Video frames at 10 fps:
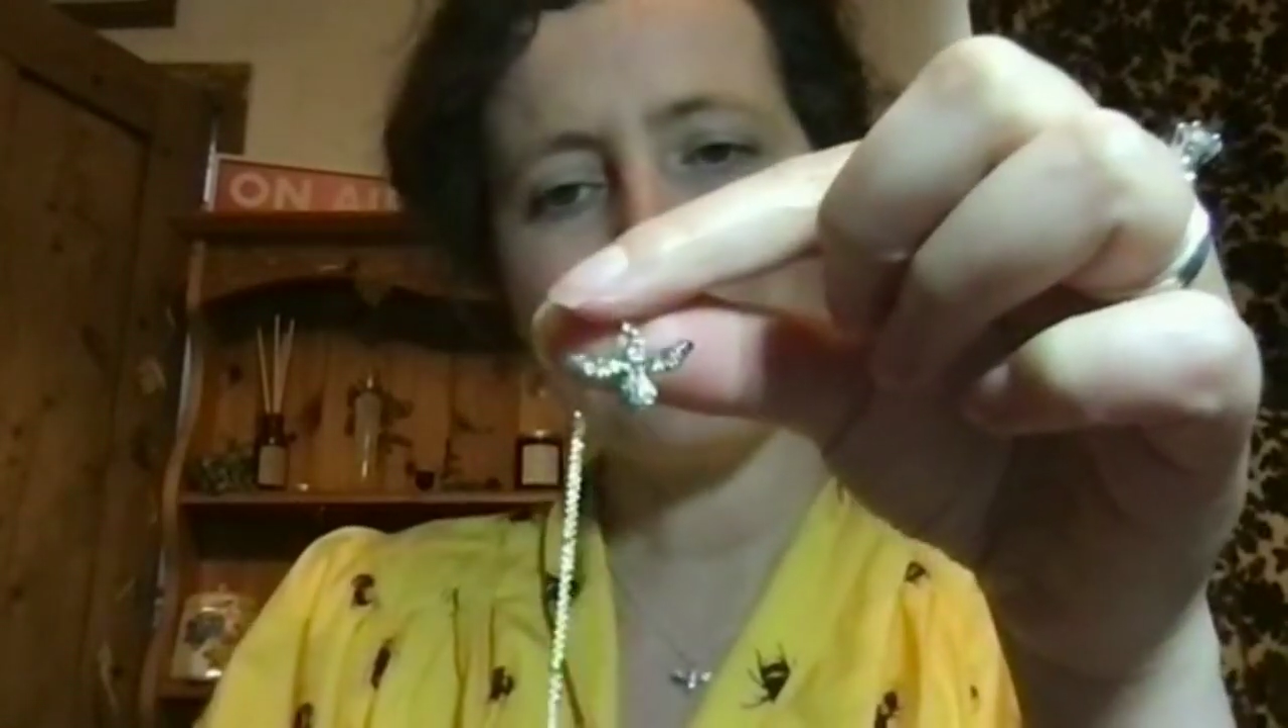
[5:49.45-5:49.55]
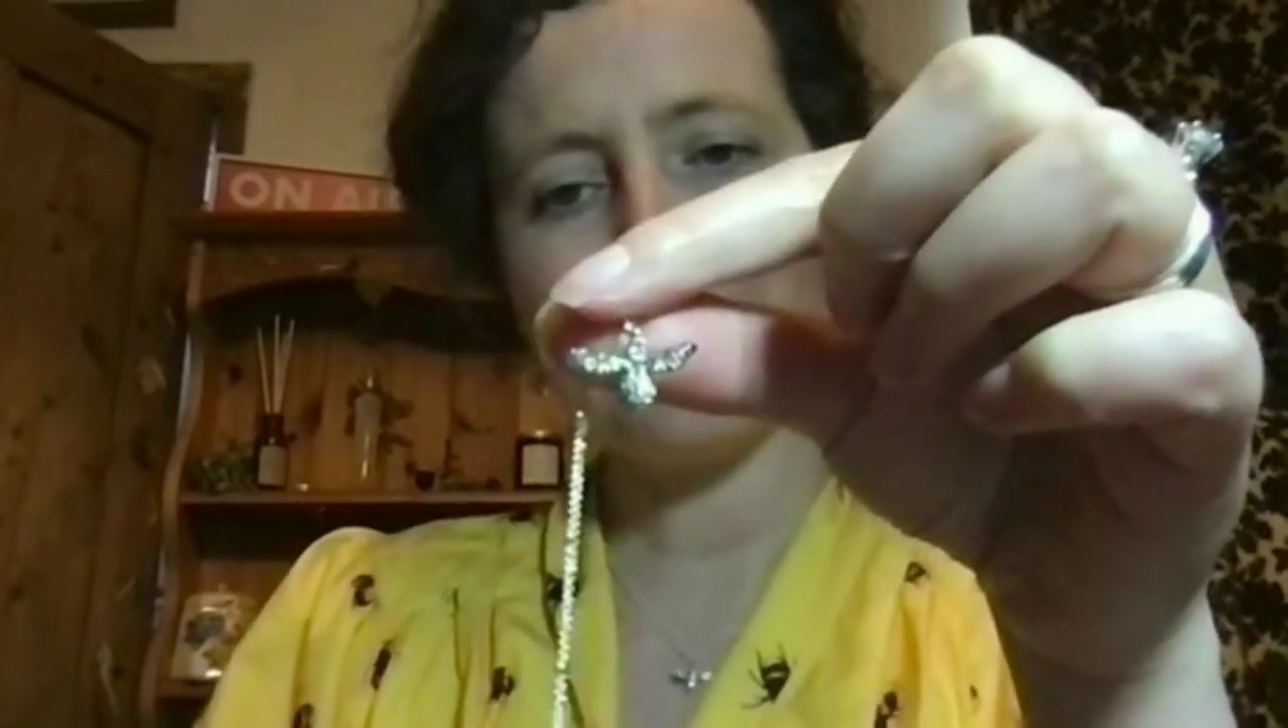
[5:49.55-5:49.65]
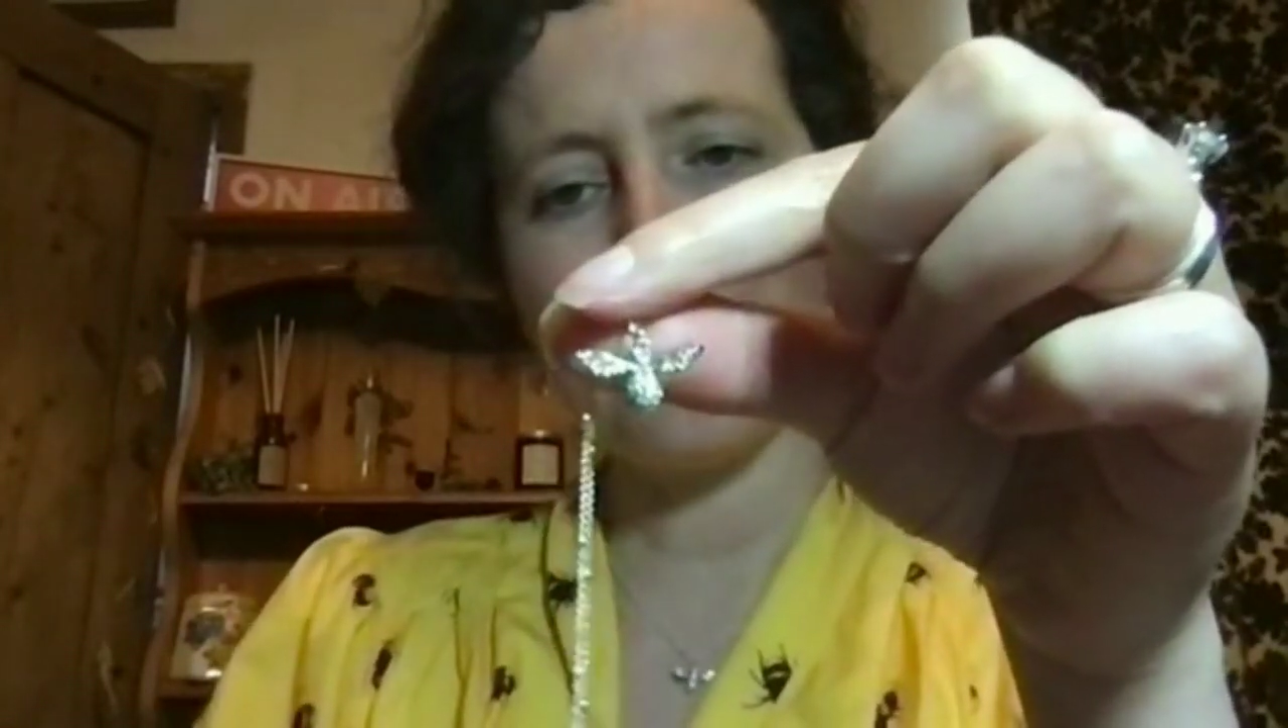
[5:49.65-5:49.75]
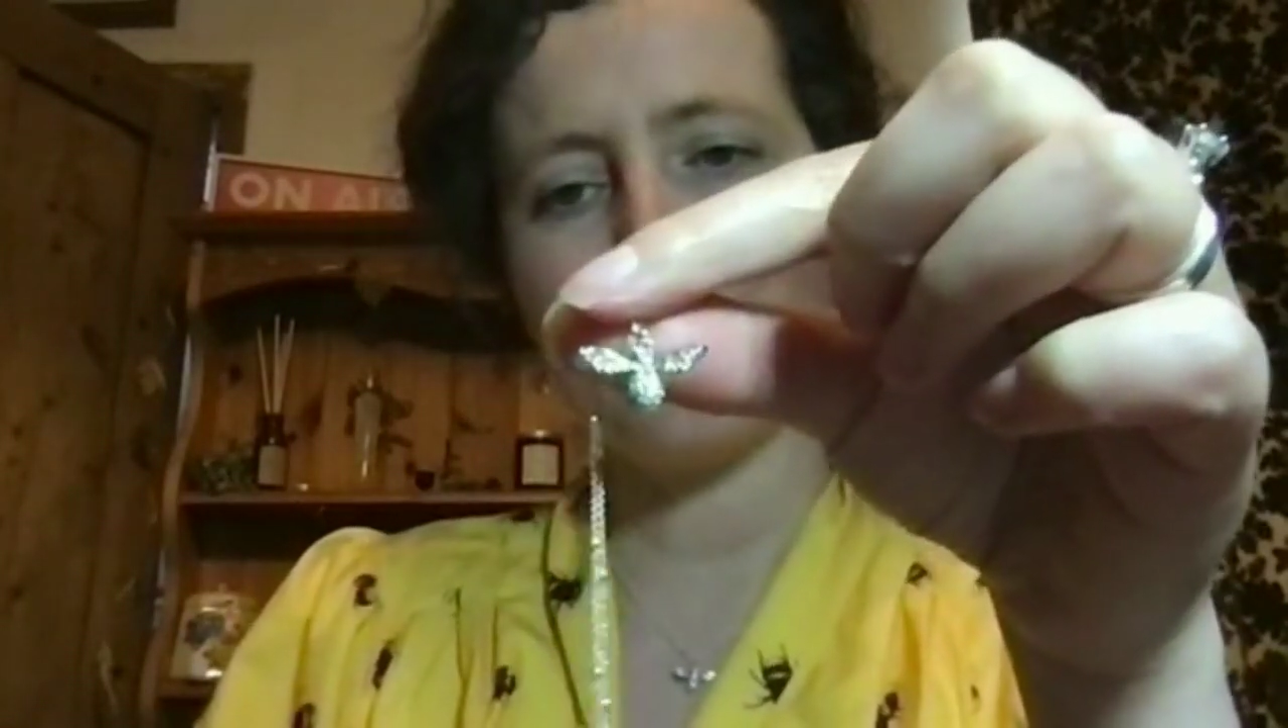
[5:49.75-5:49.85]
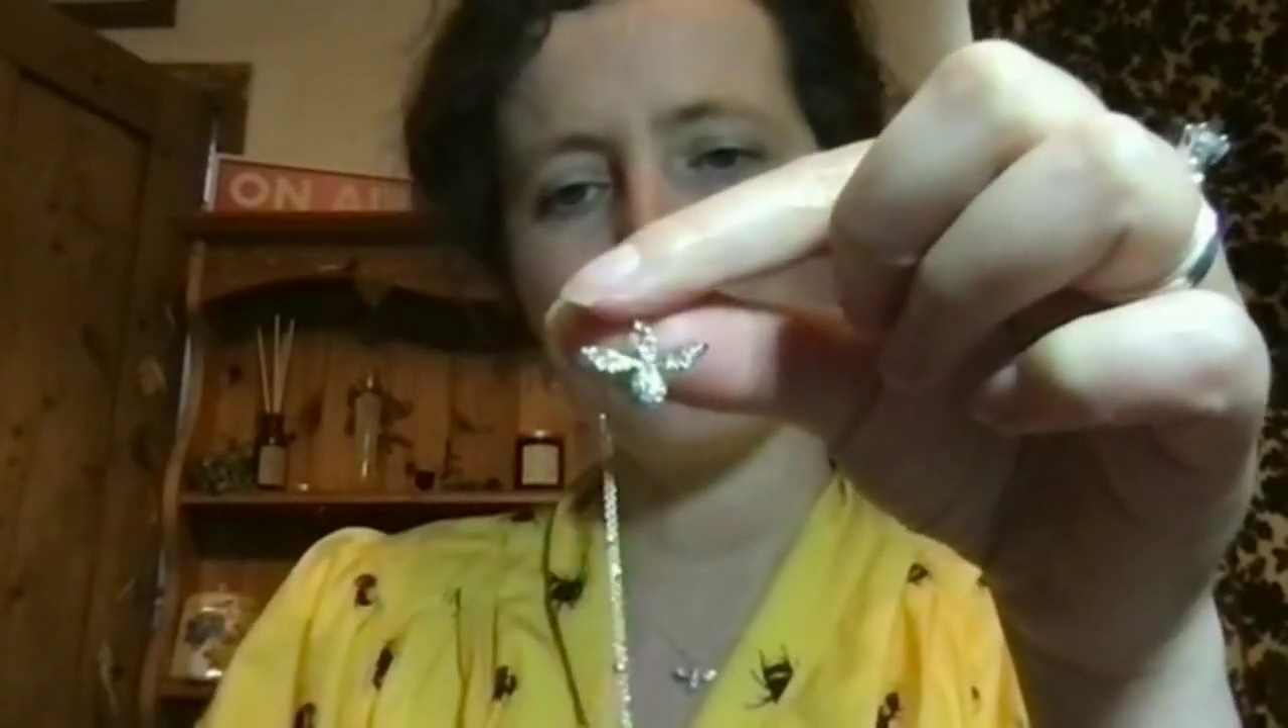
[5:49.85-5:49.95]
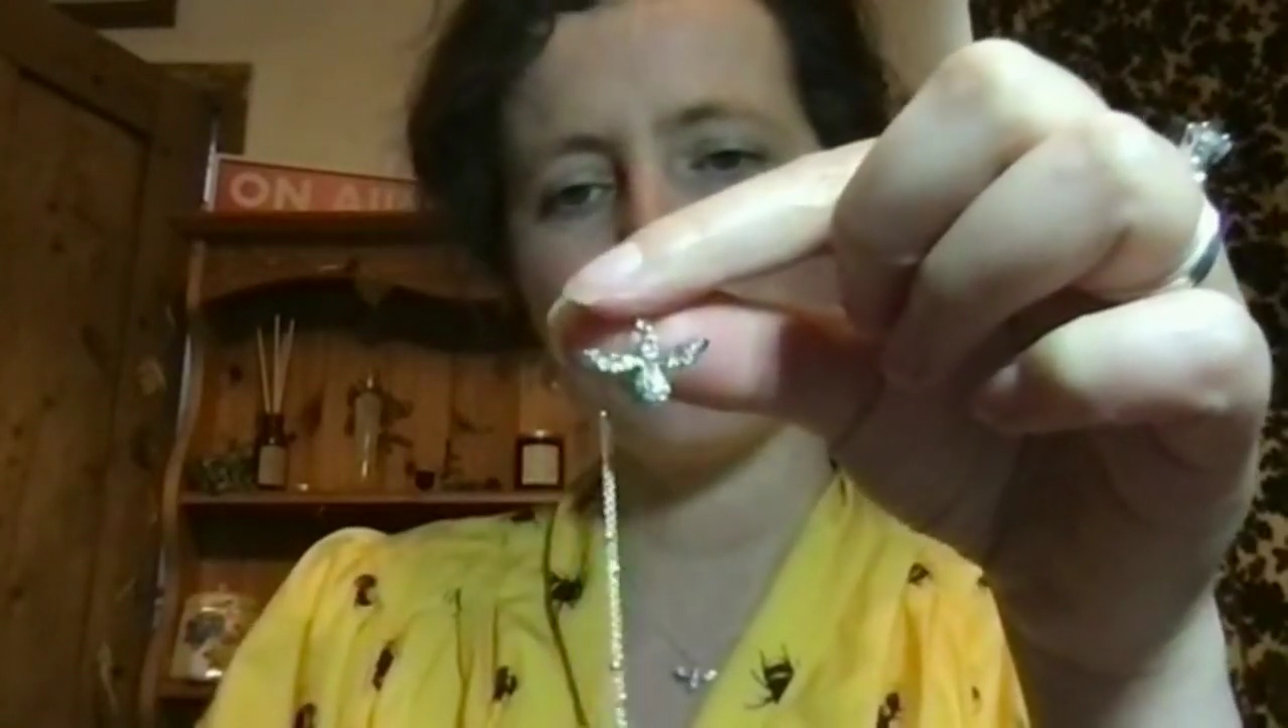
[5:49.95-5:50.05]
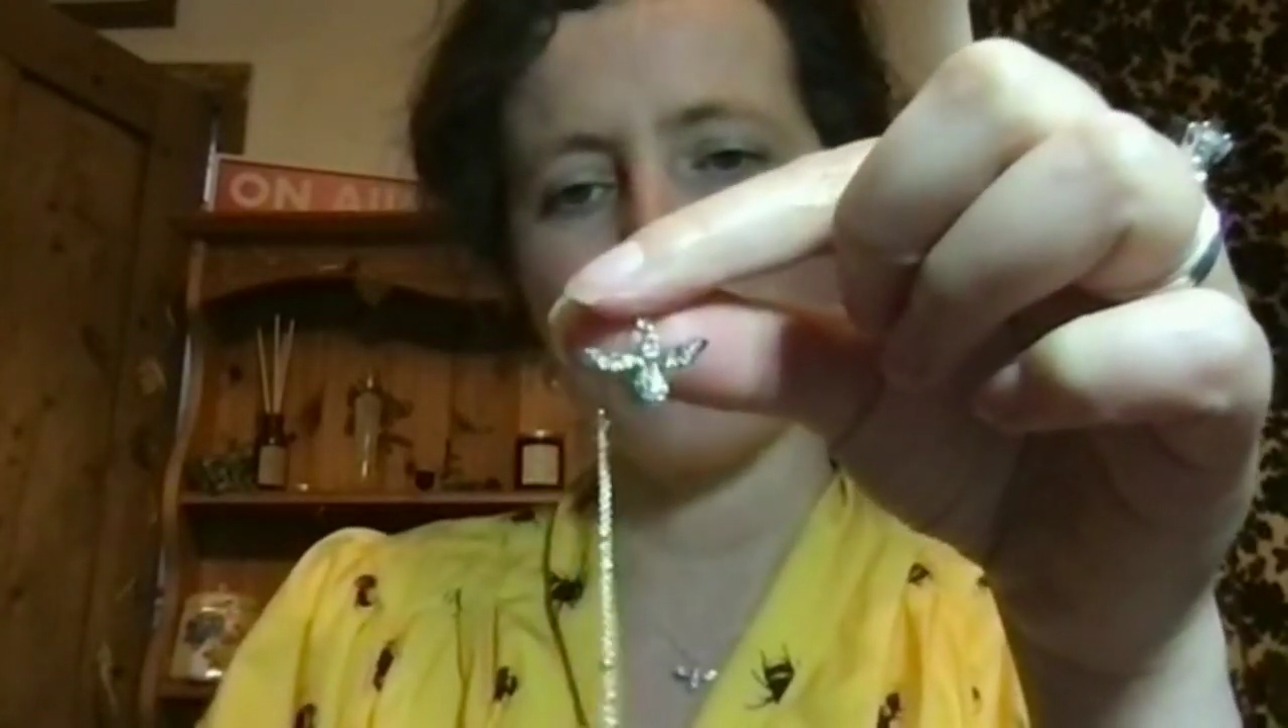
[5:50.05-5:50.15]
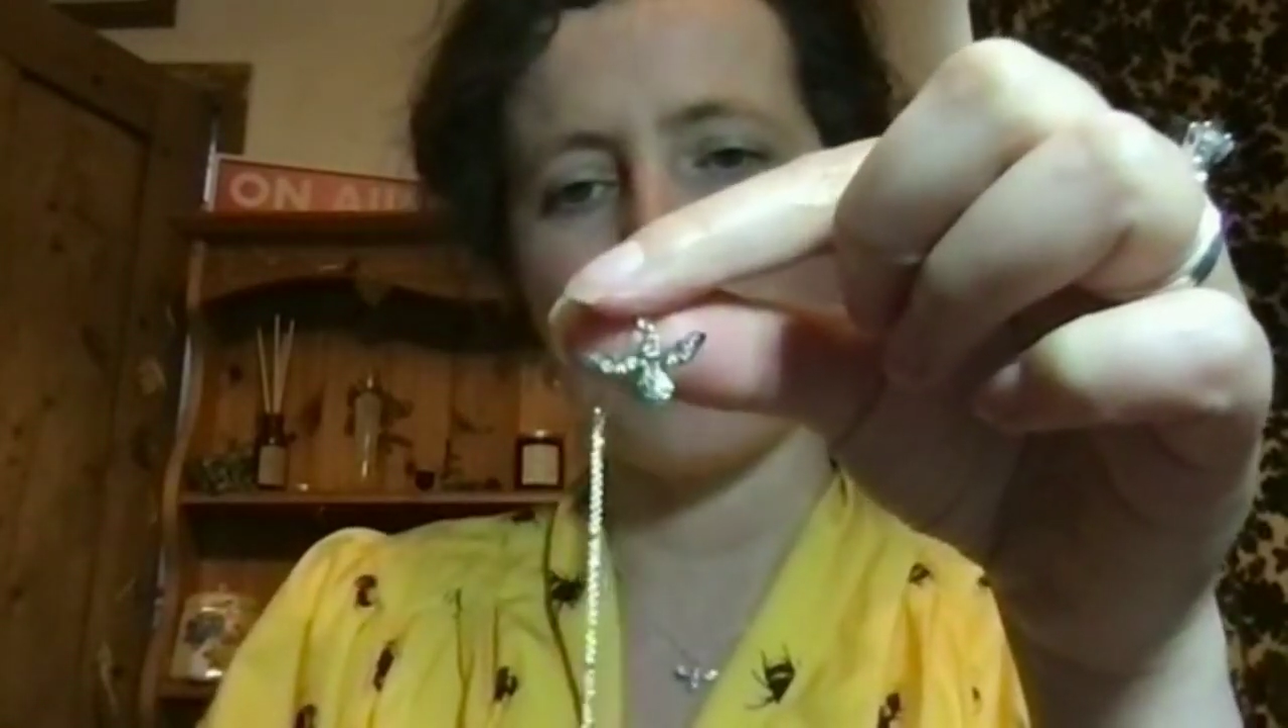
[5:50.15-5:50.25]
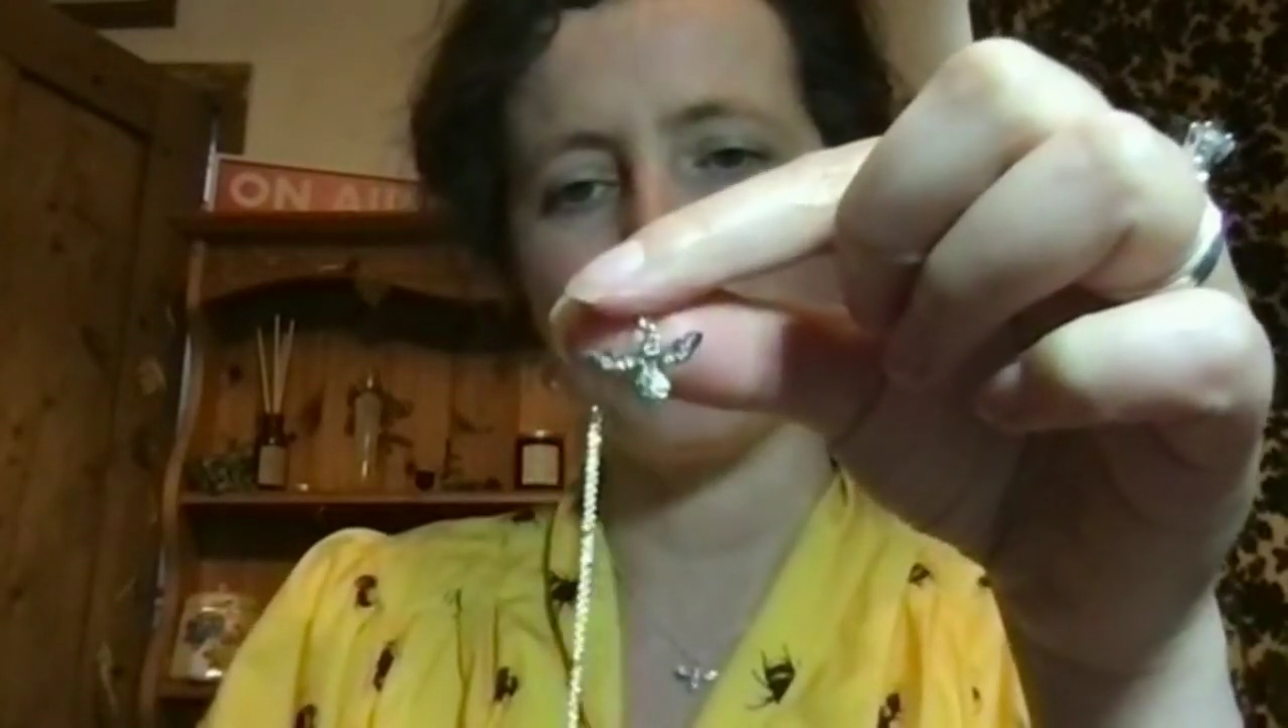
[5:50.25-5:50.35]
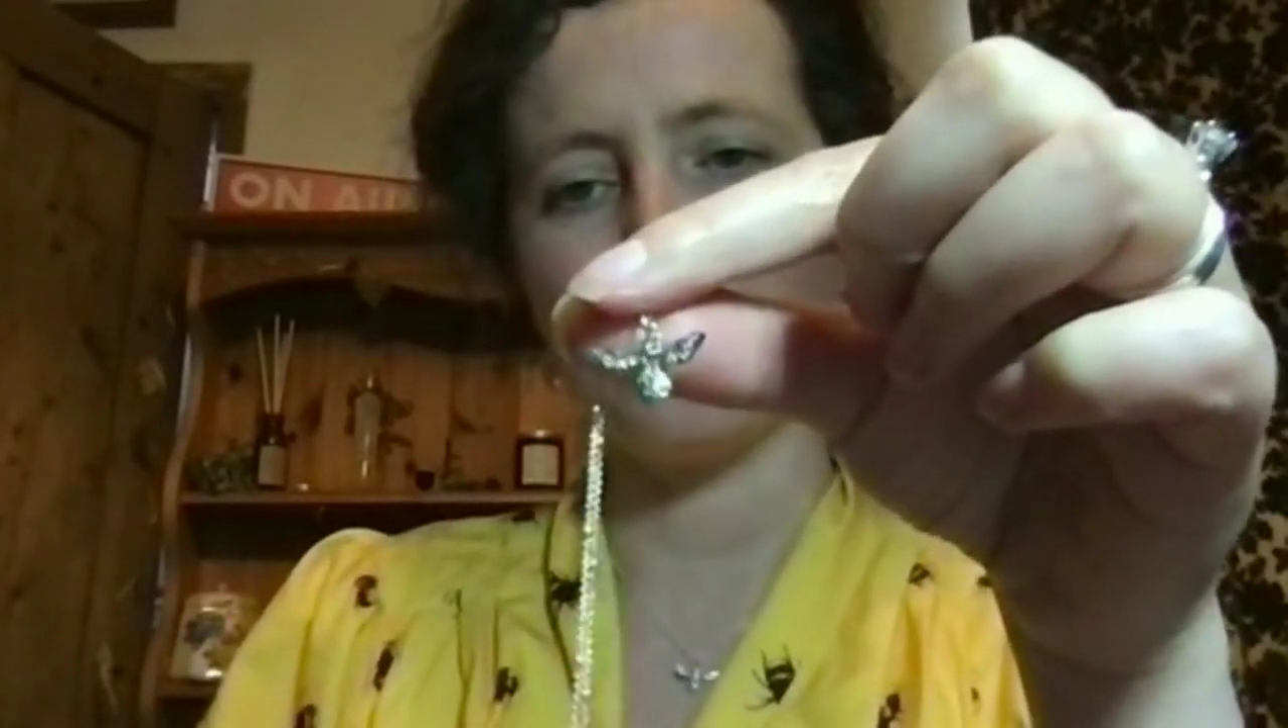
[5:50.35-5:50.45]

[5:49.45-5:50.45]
size as well.